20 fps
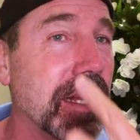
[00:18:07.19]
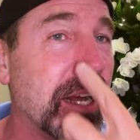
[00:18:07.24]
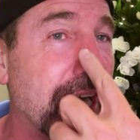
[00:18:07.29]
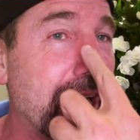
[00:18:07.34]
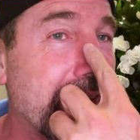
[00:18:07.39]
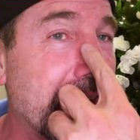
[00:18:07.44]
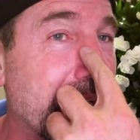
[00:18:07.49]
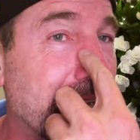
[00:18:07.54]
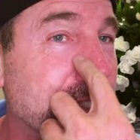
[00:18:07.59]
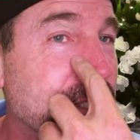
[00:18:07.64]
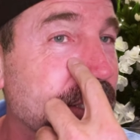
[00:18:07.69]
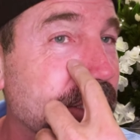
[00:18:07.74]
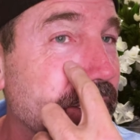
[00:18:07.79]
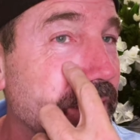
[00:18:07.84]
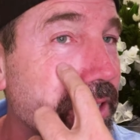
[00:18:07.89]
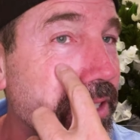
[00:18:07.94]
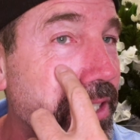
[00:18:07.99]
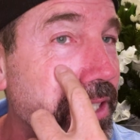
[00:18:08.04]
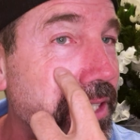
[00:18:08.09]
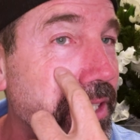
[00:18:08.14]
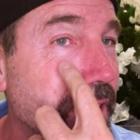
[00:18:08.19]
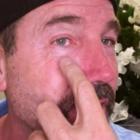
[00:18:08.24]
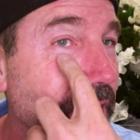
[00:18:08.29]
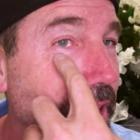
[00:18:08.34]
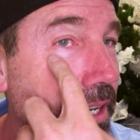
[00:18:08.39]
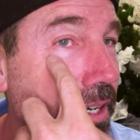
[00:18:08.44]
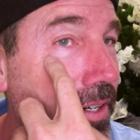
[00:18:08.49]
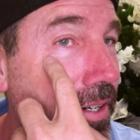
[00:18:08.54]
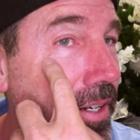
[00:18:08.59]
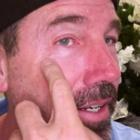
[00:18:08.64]
I had stitches
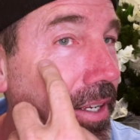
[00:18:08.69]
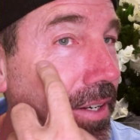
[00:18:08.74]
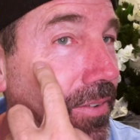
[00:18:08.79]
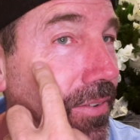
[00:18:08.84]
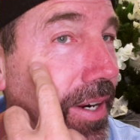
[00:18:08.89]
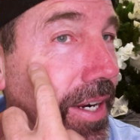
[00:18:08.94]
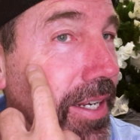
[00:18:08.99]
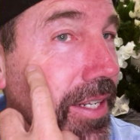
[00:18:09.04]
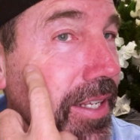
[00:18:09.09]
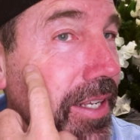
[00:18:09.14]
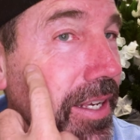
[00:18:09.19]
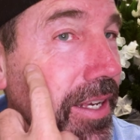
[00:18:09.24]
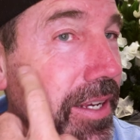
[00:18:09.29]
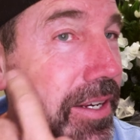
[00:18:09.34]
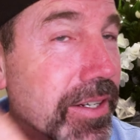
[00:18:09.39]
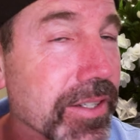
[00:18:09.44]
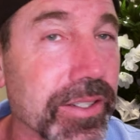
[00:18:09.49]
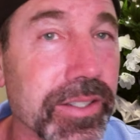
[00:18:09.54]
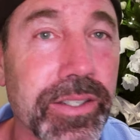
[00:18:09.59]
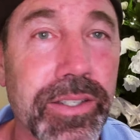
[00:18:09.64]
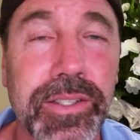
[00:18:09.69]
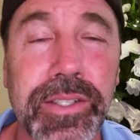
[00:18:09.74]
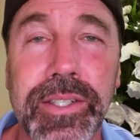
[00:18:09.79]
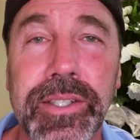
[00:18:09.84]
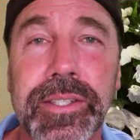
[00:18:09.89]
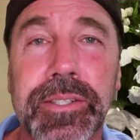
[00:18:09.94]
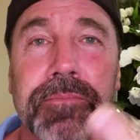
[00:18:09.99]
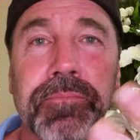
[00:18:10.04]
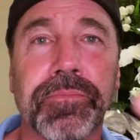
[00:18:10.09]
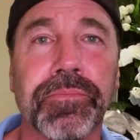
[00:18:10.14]
here and right here.
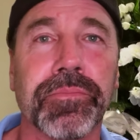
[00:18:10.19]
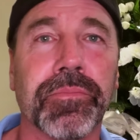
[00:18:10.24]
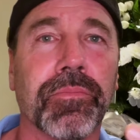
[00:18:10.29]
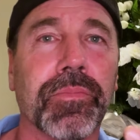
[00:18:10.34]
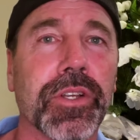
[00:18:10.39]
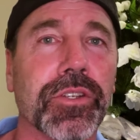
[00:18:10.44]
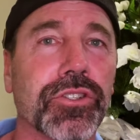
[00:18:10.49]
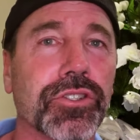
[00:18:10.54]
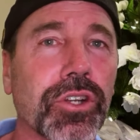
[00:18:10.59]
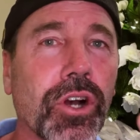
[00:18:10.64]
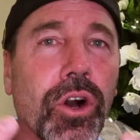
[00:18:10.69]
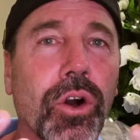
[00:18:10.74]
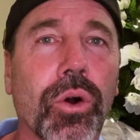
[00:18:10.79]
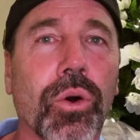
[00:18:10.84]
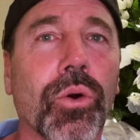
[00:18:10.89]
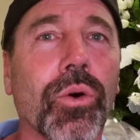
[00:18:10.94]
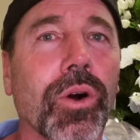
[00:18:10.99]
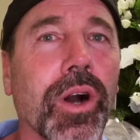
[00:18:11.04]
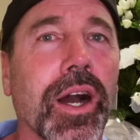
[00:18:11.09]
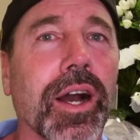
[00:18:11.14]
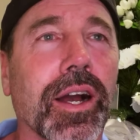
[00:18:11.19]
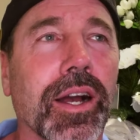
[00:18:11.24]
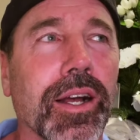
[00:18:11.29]
So,